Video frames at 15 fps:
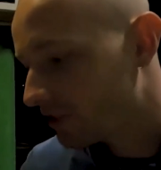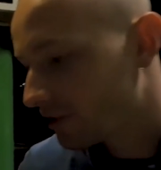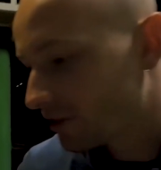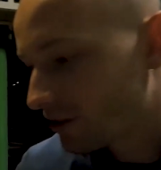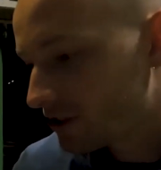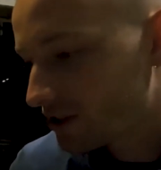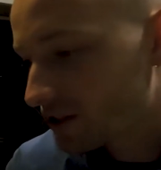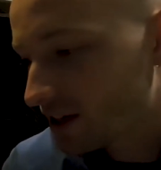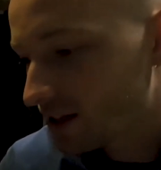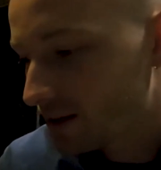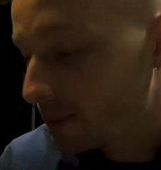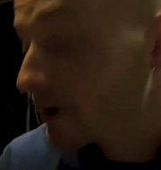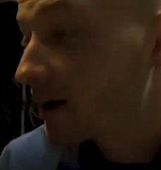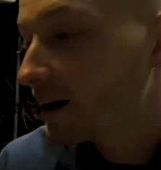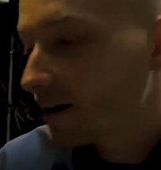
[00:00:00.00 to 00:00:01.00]
to go inside the
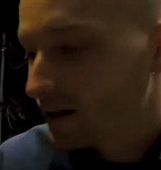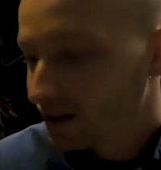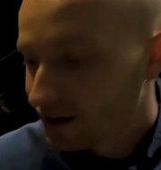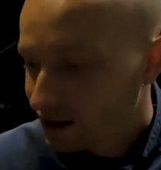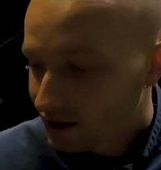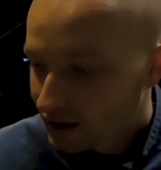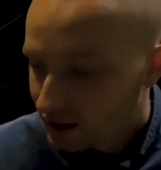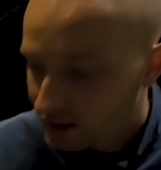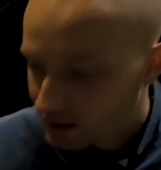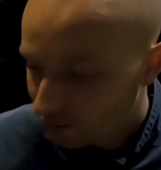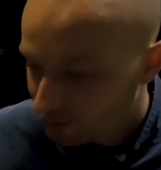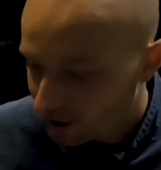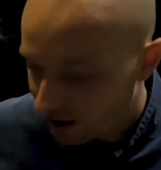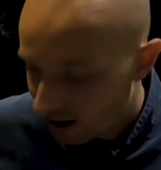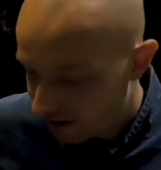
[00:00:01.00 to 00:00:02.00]
bag. And then
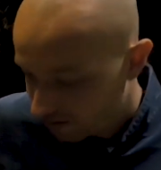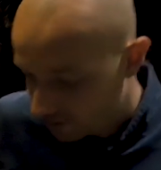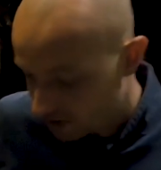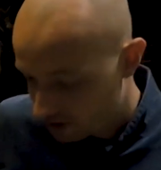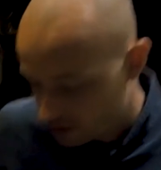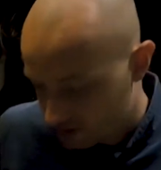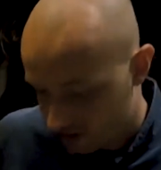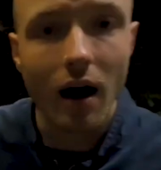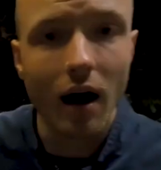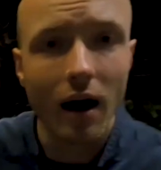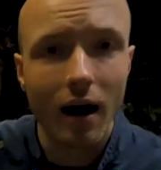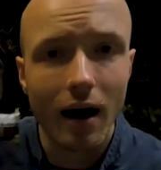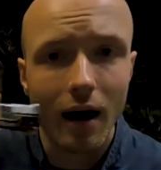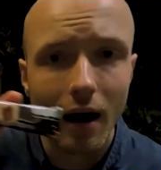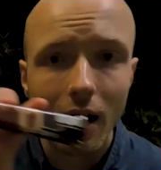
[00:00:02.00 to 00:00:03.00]
we have this
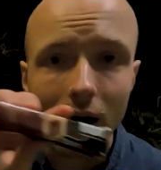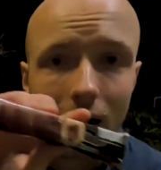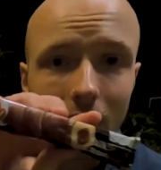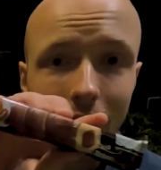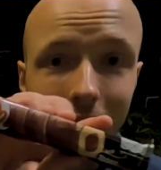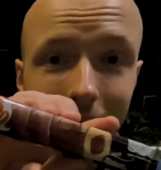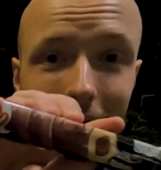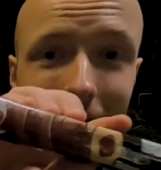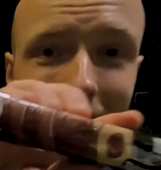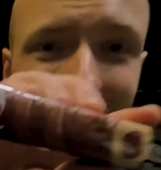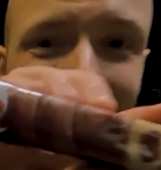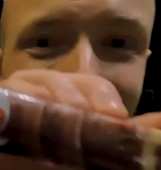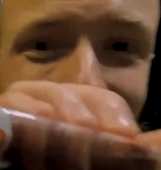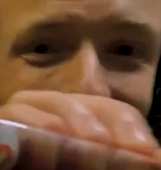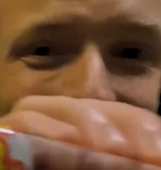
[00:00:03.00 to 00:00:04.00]
ah. uh
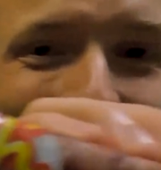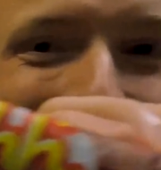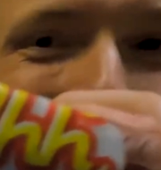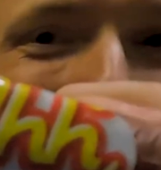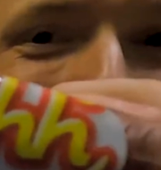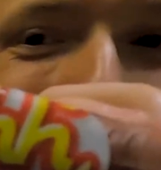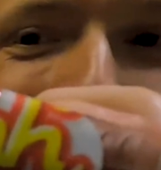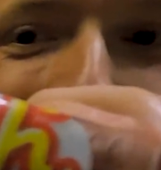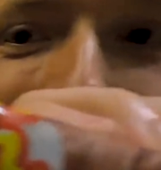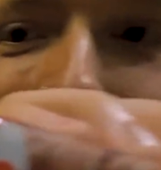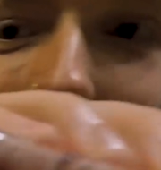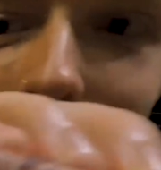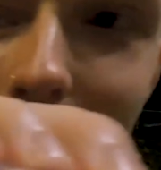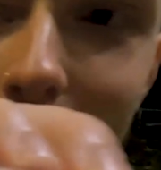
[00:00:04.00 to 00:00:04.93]
chocolate